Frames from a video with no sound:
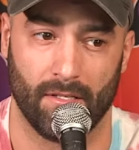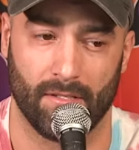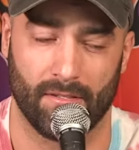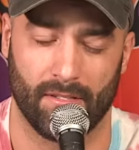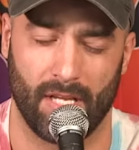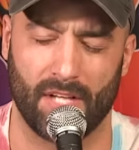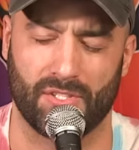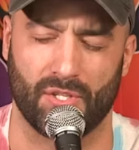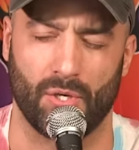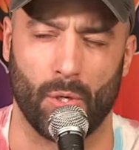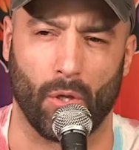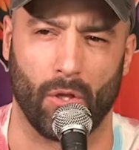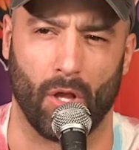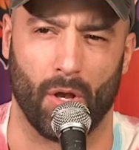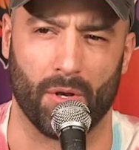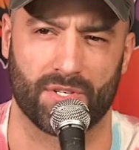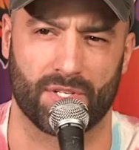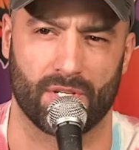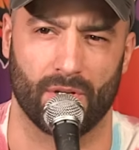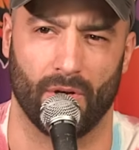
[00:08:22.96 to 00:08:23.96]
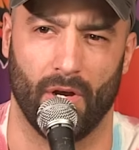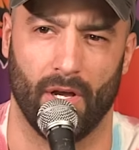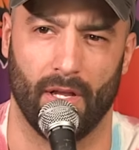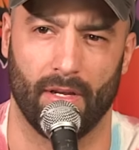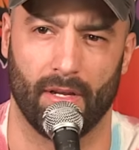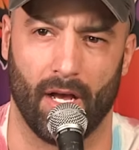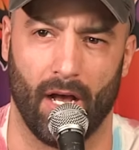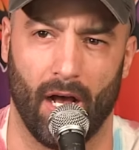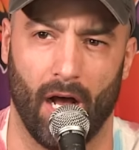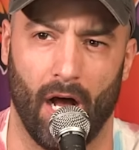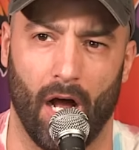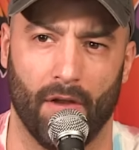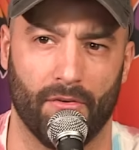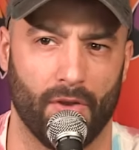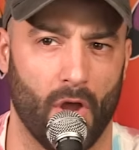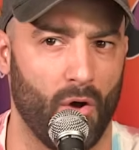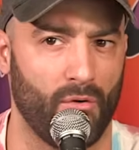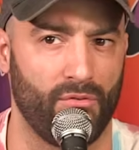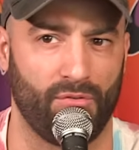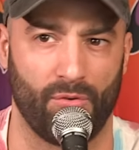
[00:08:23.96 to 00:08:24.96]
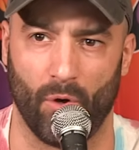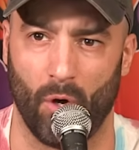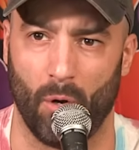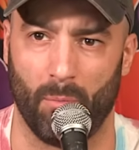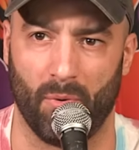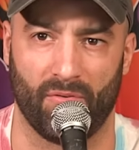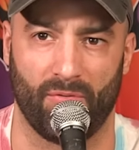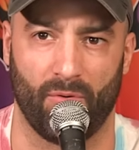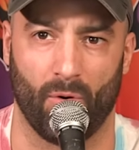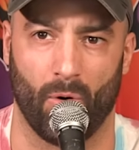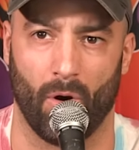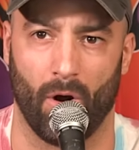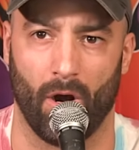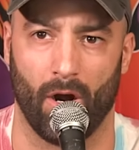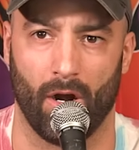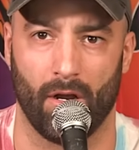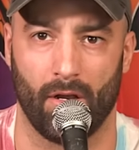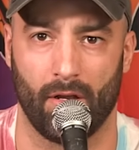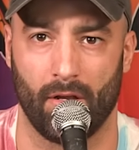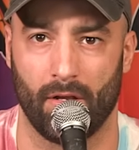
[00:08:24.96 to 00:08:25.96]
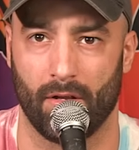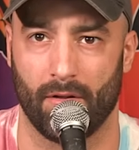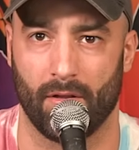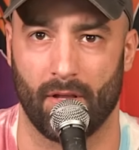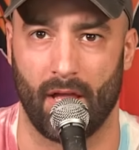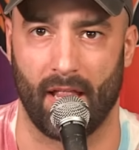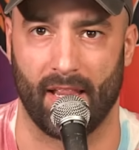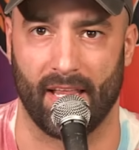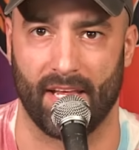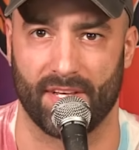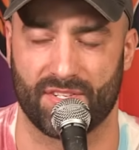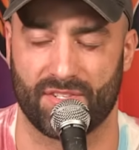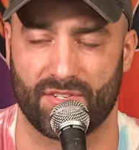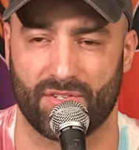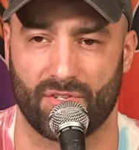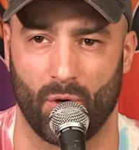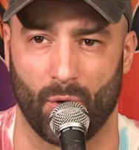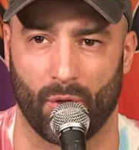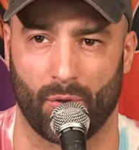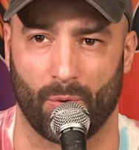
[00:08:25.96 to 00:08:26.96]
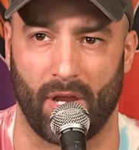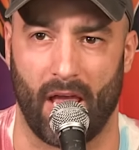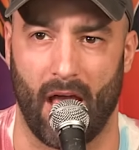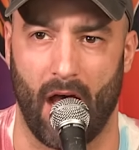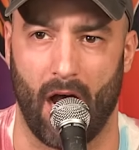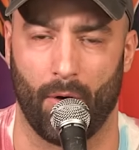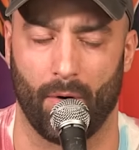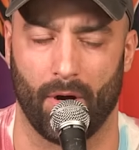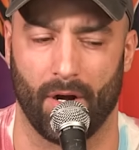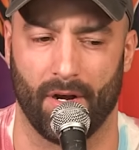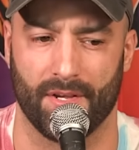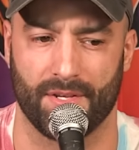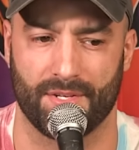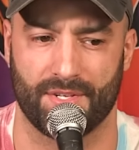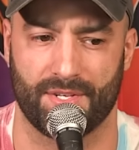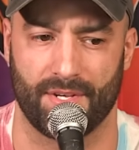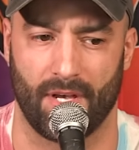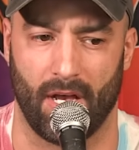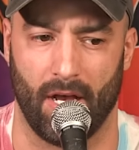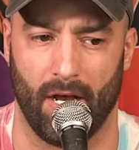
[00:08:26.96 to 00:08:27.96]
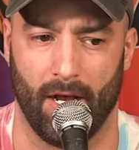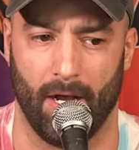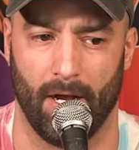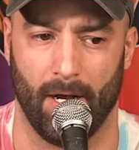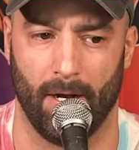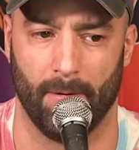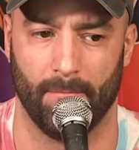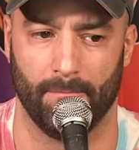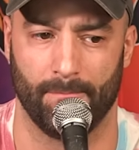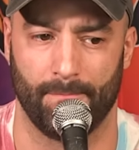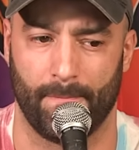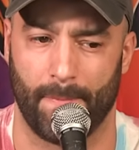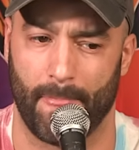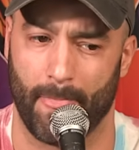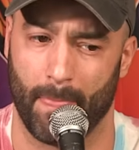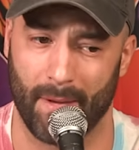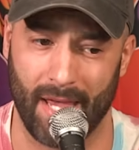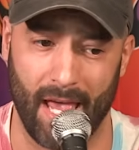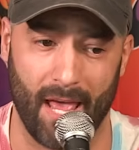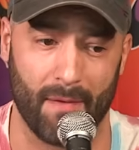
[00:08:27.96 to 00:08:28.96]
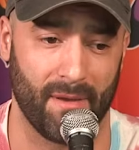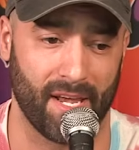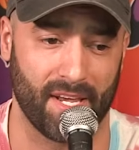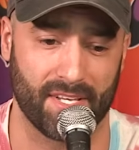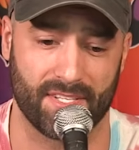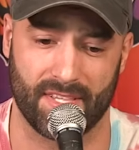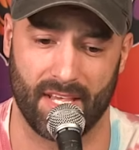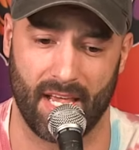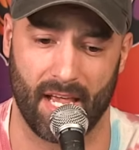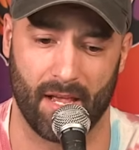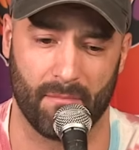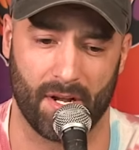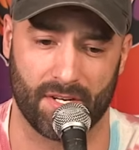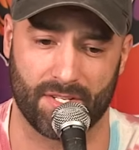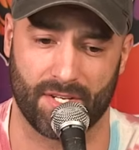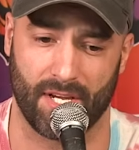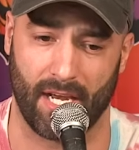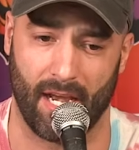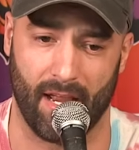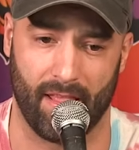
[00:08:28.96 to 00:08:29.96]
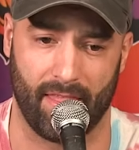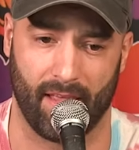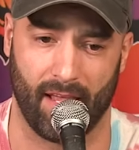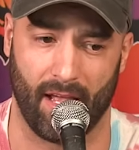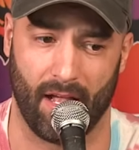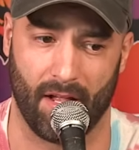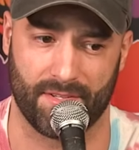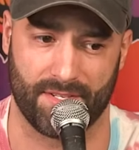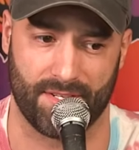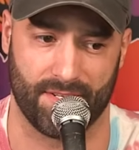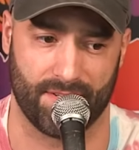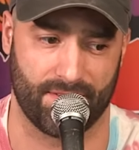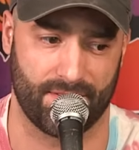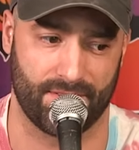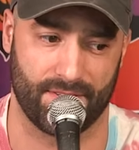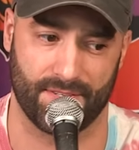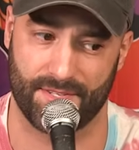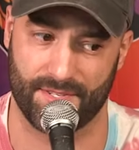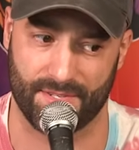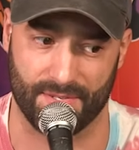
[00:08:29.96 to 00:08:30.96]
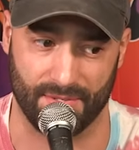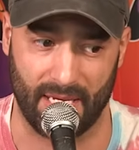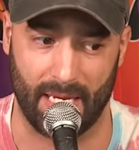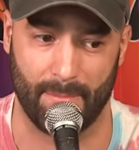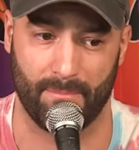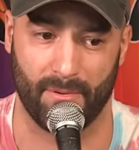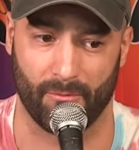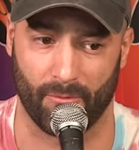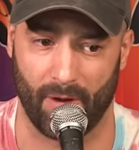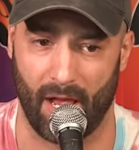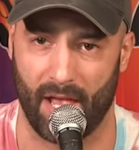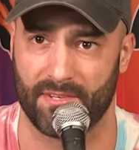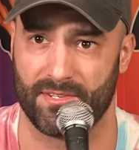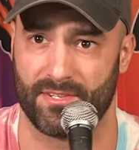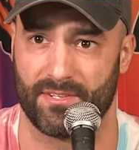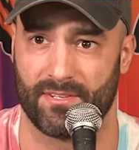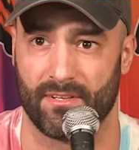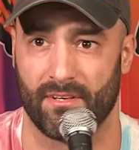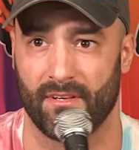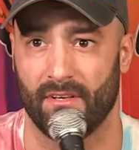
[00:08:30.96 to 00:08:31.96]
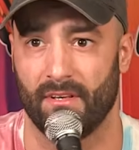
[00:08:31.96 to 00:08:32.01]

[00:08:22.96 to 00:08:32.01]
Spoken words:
Not too close to it. No food before at least 2 or 3 hours. But yeah, the biggest thing, much like anything else, is sleep and rest.